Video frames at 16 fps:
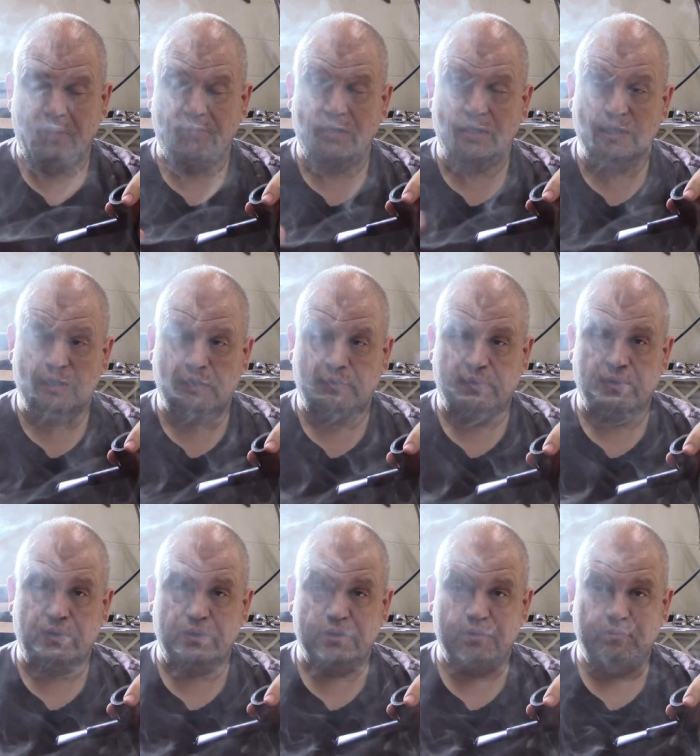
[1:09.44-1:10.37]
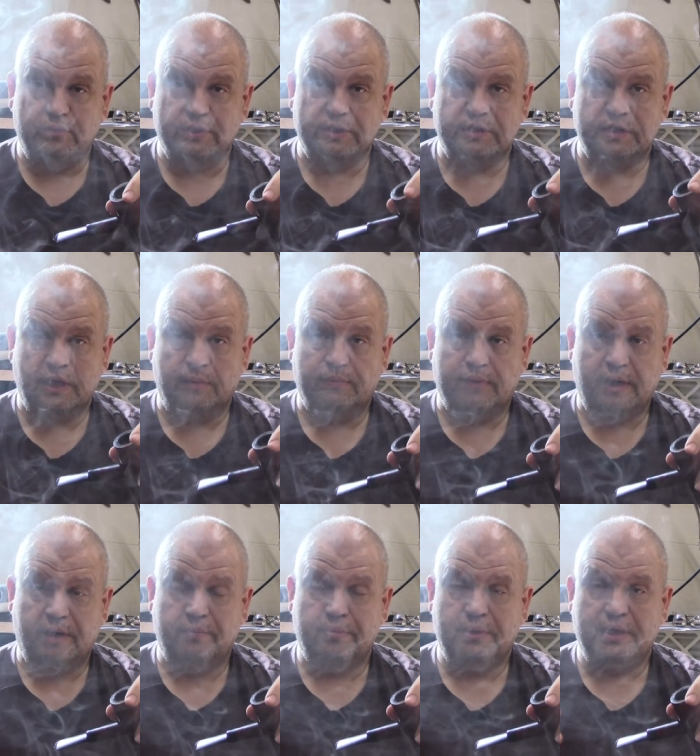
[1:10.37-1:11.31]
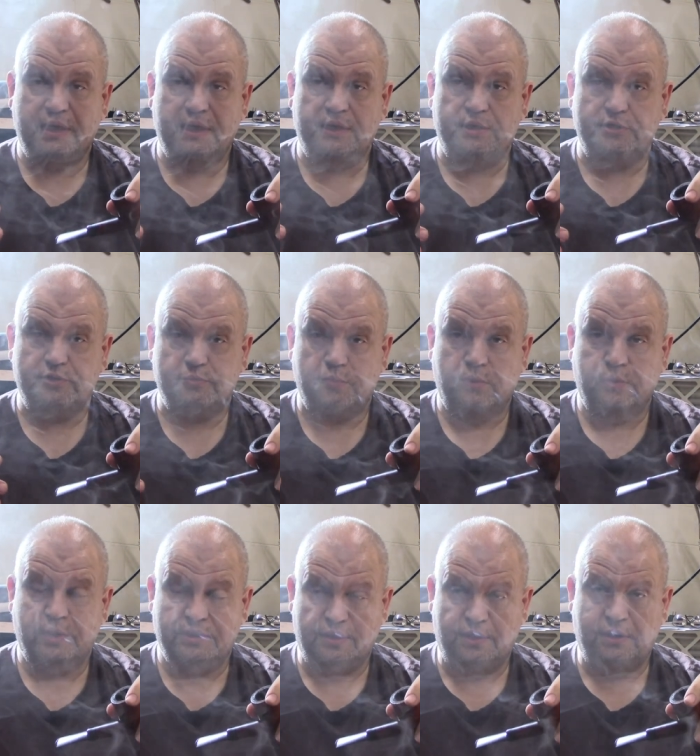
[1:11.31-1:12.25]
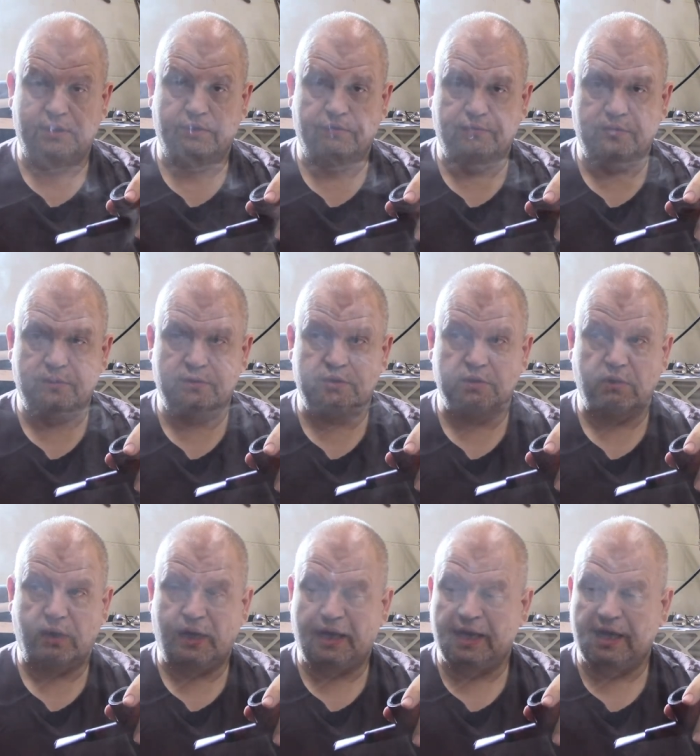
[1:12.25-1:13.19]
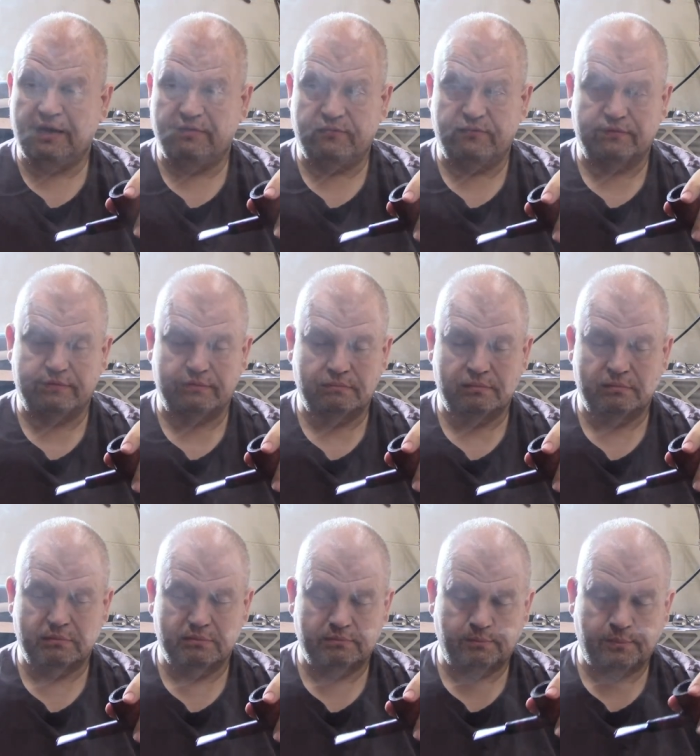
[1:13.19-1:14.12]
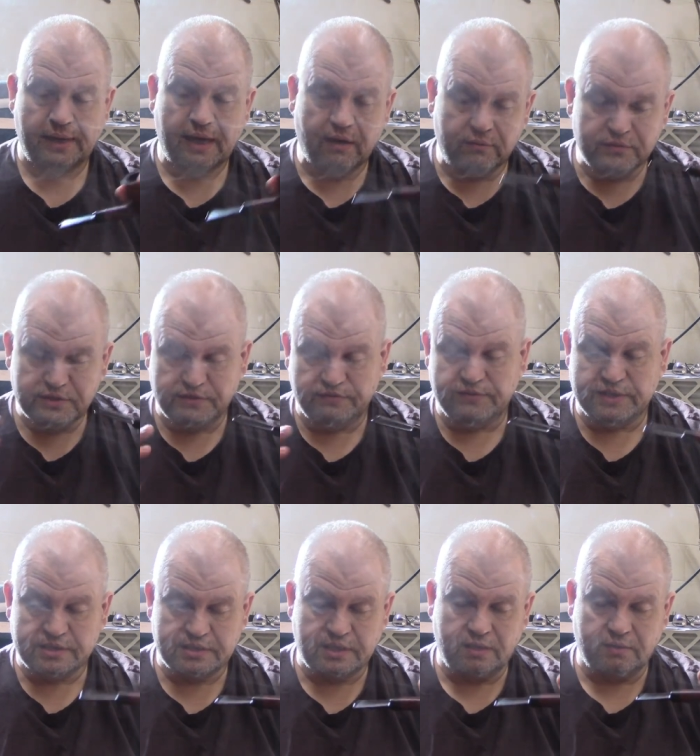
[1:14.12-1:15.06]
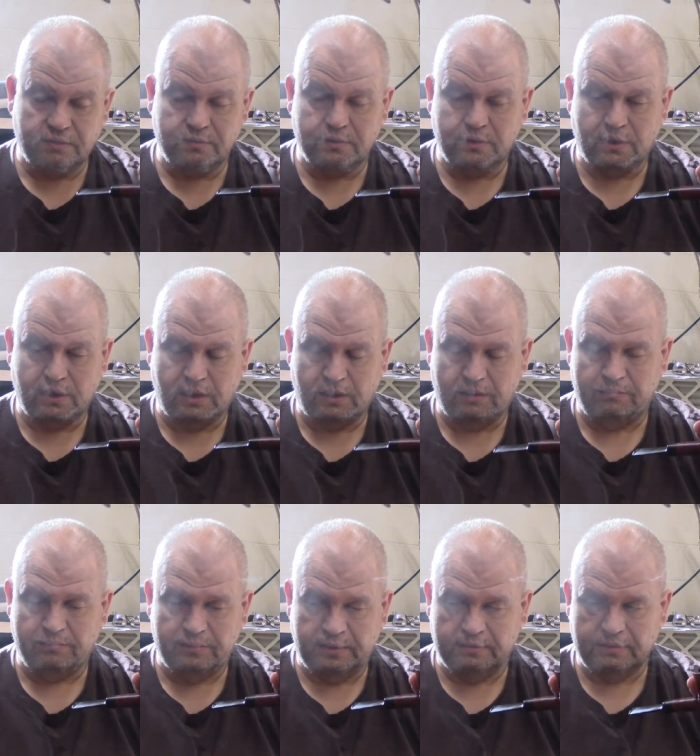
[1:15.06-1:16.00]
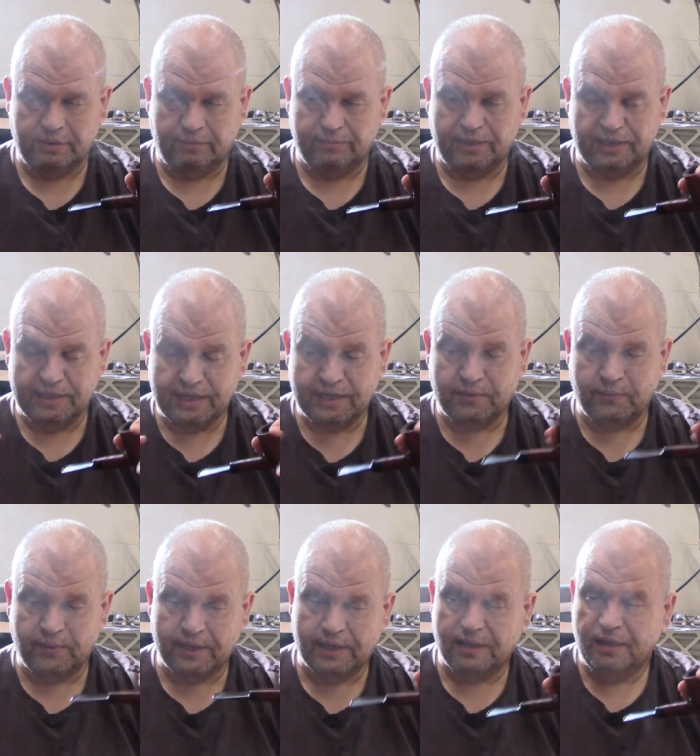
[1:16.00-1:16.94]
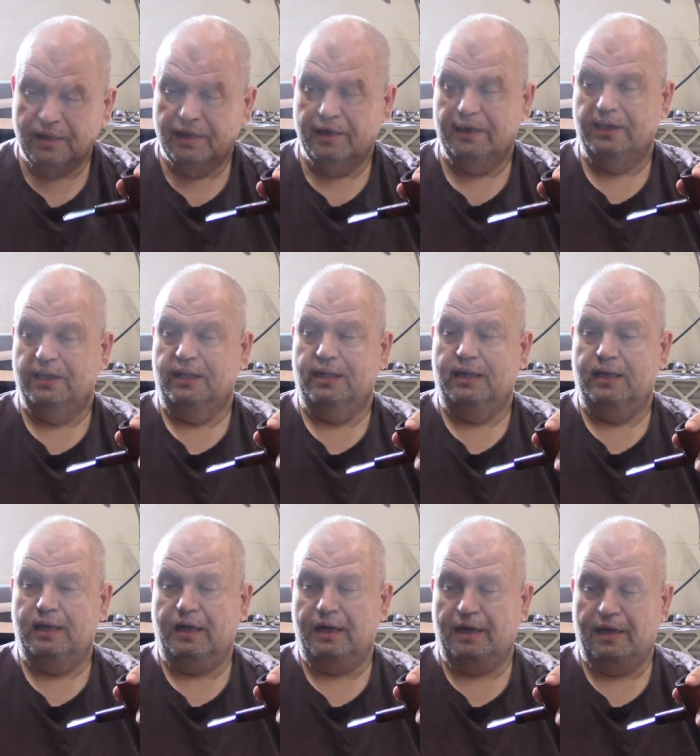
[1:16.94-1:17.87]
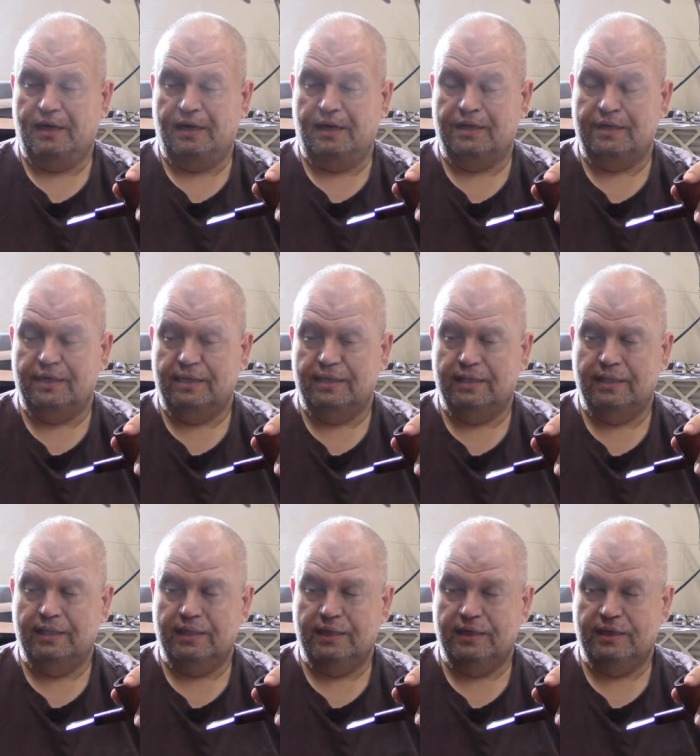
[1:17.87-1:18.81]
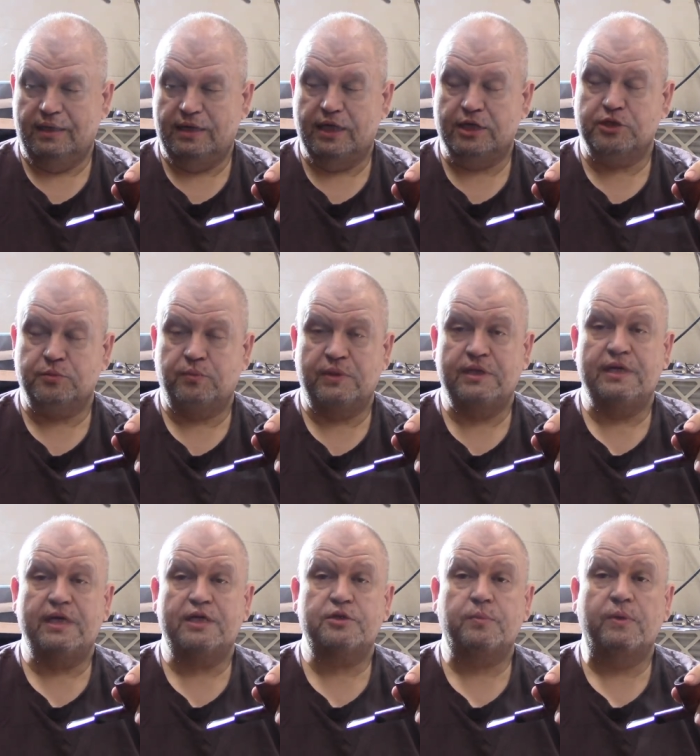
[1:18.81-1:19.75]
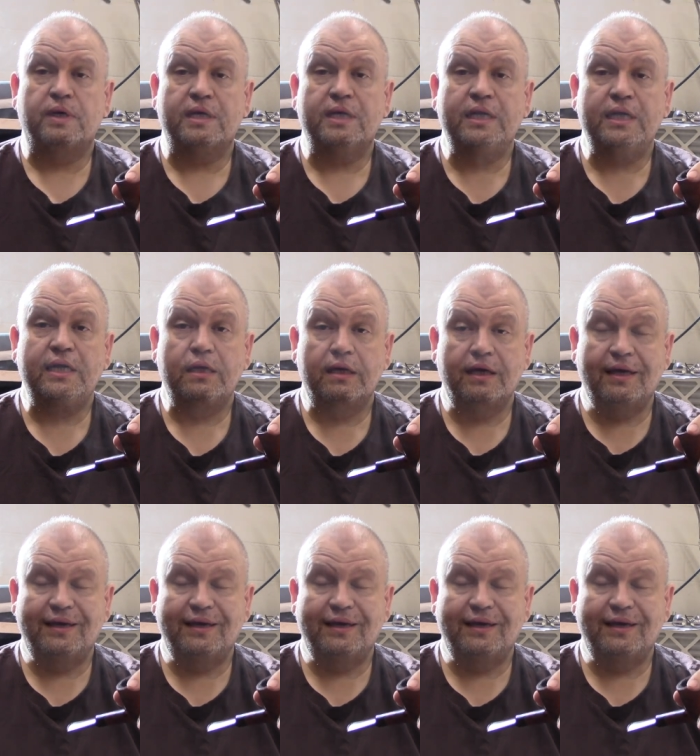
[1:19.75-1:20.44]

running low on haunted bookshop that I plan to smoke in the near future. I have pounds of it cellared. I'm, I'm not in any way uh, des- in desperate need,